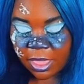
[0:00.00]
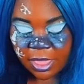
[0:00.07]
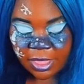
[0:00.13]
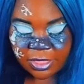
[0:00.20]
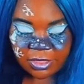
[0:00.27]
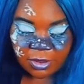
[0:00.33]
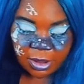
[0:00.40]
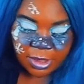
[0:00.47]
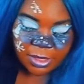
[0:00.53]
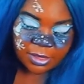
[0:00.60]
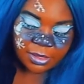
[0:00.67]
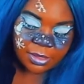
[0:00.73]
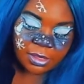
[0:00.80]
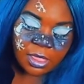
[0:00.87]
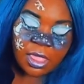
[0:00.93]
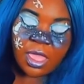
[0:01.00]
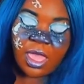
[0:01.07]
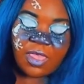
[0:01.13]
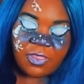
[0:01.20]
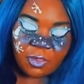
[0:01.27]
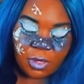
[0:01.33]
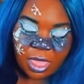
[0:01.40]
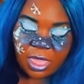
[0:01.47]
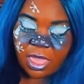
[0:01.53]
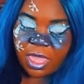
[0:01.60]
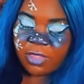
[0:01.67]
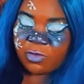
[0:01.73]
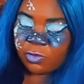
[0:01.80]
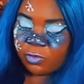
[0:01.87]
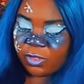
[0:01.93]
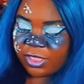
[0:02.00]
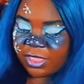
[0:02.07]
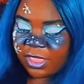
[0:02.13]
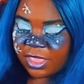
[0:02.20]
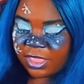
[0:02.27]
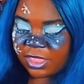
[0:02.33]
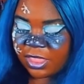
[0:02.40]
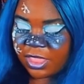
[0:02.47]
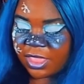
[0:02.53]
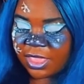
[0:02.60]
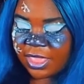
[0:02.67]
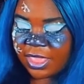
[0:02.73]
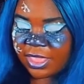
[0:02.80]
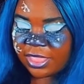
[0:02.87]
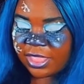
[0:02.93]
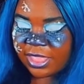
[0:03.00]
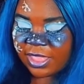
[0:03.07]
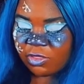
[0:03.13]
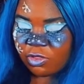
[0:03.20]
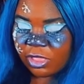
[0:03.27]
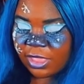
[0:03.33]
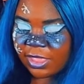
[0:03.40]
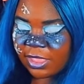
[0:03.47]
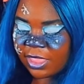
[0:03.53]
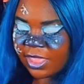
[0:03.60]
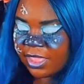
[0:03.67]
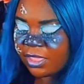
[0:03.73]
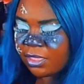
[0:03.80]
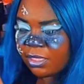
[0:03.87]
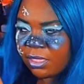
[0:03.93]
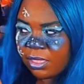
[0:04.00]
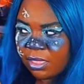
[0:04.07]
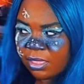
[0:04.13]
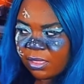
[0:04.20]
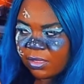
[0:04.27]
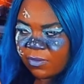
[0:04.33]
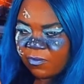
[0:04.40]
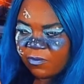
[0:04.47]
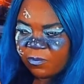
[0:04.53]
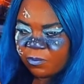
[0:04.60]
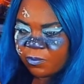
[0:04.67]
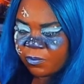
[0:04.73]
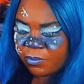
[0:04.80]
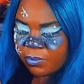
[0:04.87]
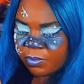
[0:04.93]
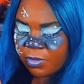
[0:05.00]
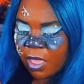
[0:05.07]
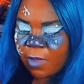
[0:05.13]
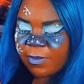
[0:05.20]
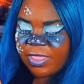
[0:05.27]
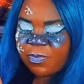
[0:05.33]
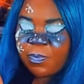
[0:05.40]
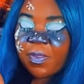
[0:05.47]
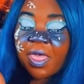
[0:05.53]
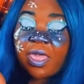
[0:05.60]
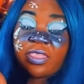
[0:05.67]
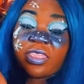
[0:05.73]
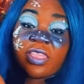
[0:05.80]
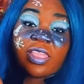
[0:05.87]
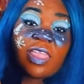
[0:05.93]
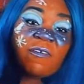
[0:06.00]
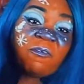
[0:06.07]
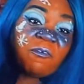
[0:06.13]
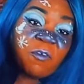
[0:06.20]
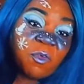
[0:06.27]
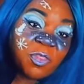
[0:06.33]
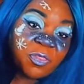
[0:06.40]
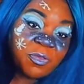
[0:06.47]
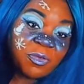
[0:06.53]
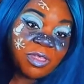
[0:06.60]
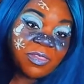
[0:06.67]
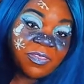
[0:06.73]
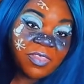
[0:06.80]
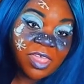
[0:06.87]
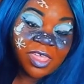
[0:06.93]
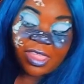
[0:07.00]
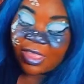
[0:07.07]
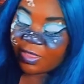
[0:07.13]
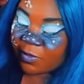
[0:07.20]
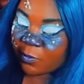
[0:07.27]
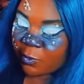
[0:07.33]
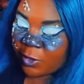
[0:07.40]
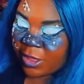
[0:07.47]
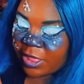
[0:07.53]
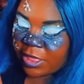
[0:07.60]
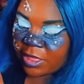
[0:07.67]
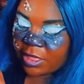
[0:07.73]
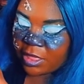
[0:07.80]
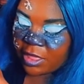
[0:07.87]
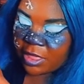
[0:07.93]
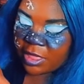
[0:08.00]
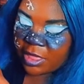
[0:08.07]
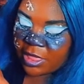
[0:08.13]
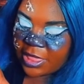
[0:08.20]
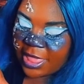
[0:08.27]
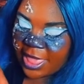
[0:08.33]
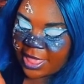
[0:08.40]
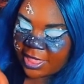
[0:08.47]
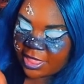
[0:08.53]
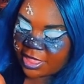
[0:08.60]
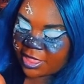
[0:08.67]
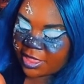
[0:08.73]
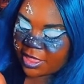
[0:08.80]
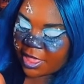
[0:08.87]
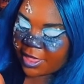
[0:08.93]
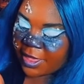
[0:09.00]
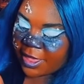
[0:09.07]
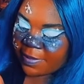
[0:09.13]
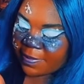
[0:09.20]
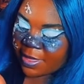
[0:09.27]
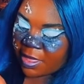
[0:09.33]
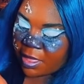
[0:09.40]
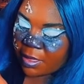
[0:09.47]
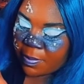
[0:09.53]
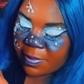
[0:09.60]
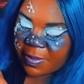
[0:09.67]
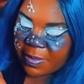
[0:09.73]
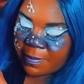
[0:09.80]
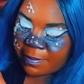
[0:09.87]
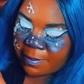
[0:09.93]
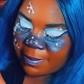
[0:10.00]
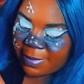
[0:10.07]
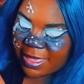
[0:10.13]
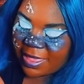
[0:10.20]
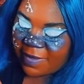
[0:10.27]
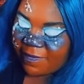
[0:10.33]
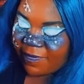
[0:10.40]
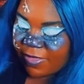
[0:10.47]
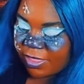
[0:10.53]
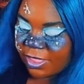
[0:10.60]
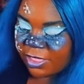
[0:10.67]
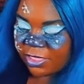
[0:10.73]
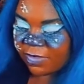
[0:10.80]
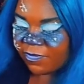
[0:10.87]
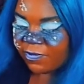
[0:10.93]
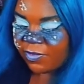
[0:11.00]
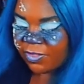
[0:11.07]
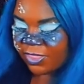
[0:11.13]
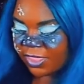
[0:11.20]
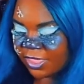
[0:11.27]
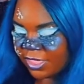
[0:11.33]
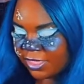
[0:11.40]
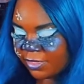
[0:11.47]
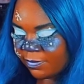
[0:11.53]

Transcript: Sorry. I thought I heard noises. It's literally like, oh, it's birds. It's like 4:30 in the morning. Yes, I am up making videos at 4:30 in the